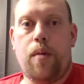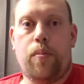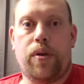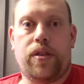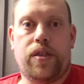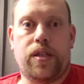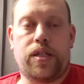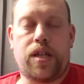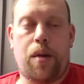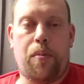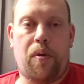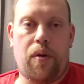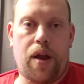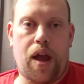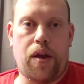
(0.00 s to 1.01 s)
But this time
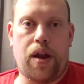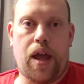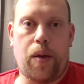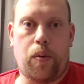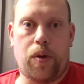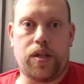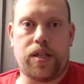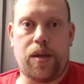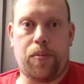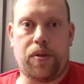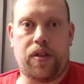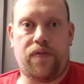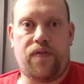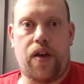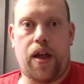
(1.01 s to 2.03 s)
around, I was able
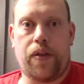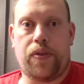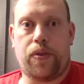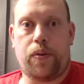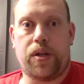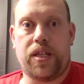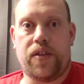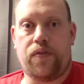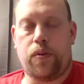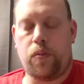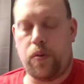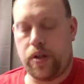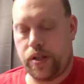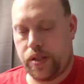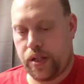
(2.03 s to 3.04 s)
to find three different
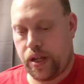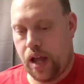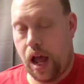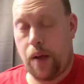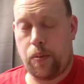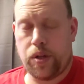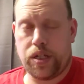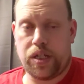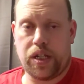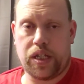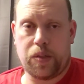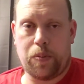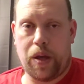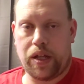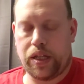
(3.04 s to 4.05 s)
ones I wasn't
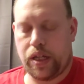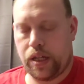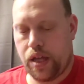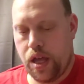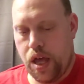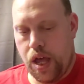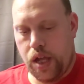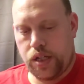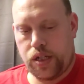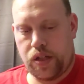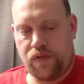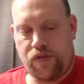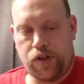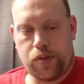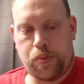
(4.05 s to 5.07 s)
expecting. So
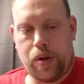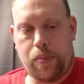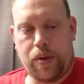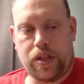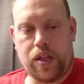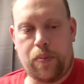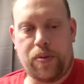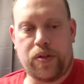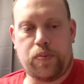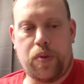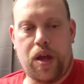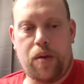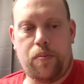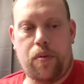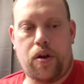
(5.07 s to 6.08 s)
the first one I picked up is
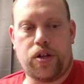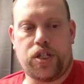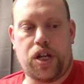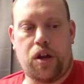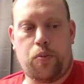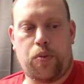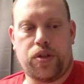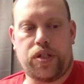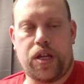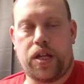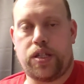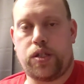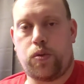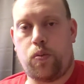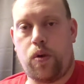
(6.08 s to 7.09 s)
Bam Margera
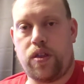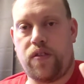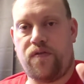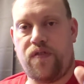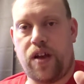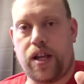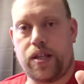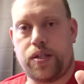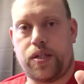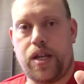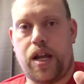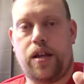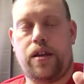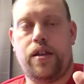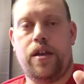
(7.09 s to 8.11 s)
Presents Where the Fuck is
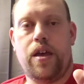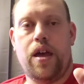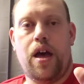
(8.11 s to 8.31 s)
Santa?